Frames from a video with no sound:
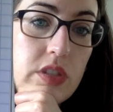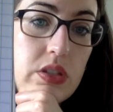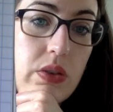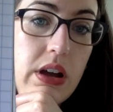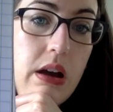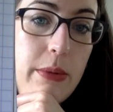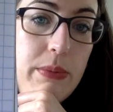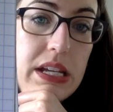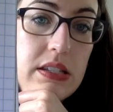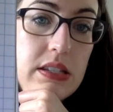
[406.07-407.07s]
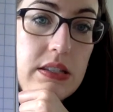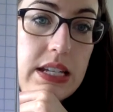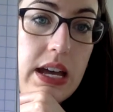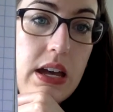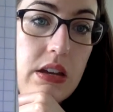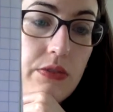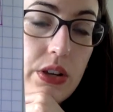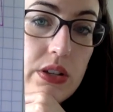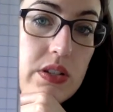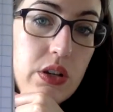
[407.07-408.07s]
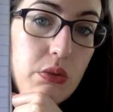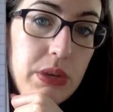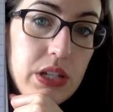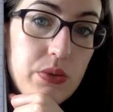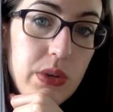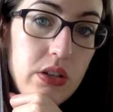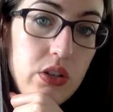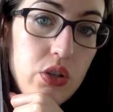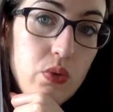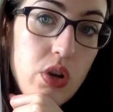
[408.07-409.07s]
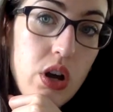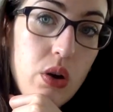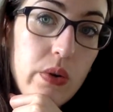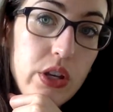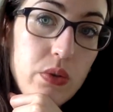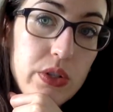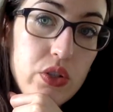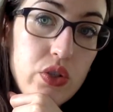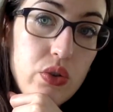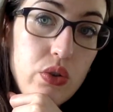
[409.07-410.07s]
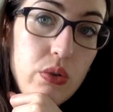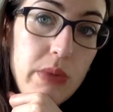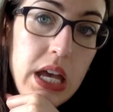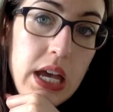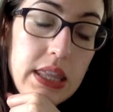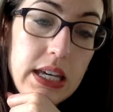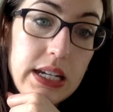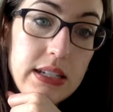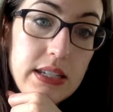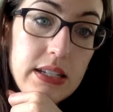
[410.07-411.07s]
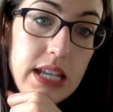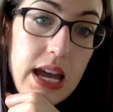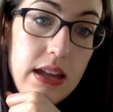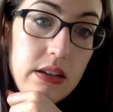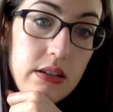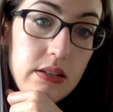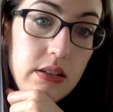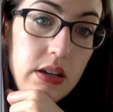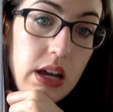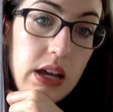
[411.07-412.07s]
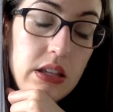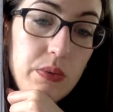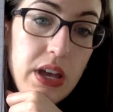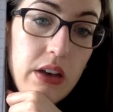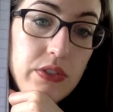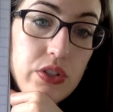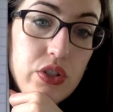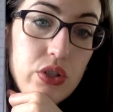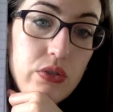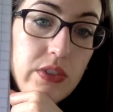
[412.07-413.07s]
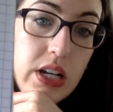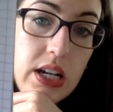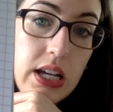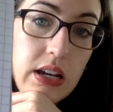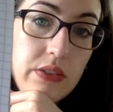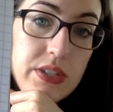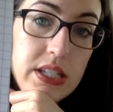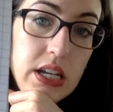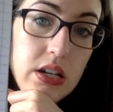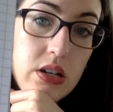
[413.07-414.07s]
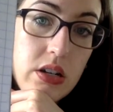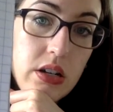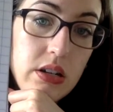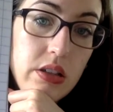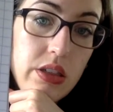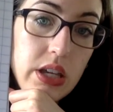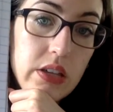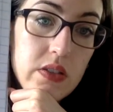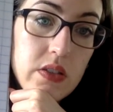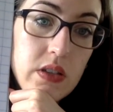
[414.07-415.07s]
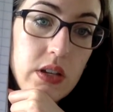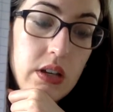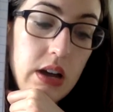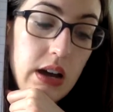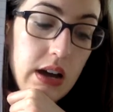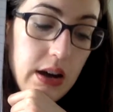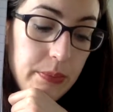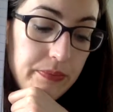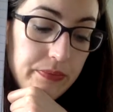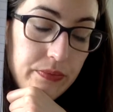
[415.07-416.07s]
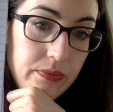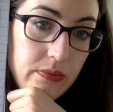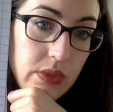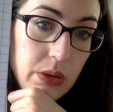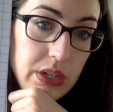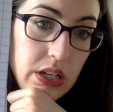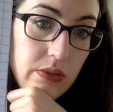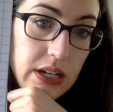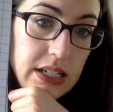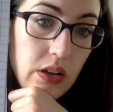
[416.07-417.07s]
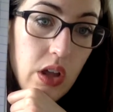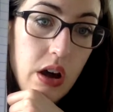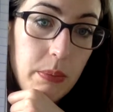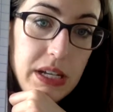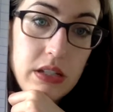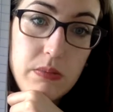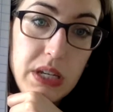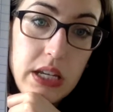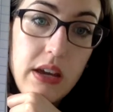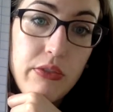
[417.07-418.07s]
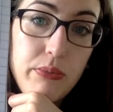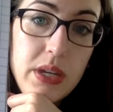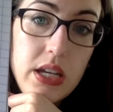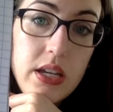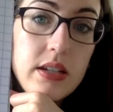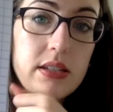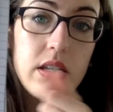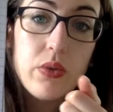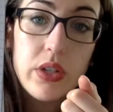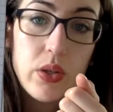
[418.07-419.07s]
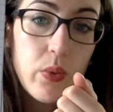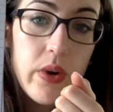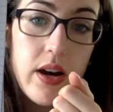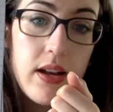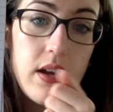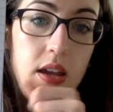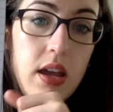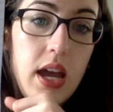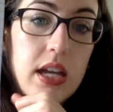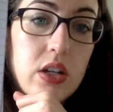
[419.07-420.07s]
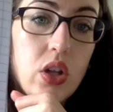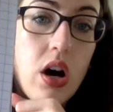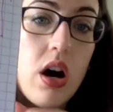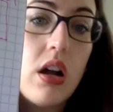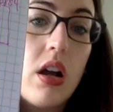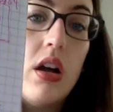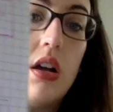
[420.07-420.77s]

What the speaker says: So our common base is 10. If there is no base written, you know and you assume that it is a 10. And then we have these two very kind of standard things that we need to write down. Log base b of b is equaling to 1, and log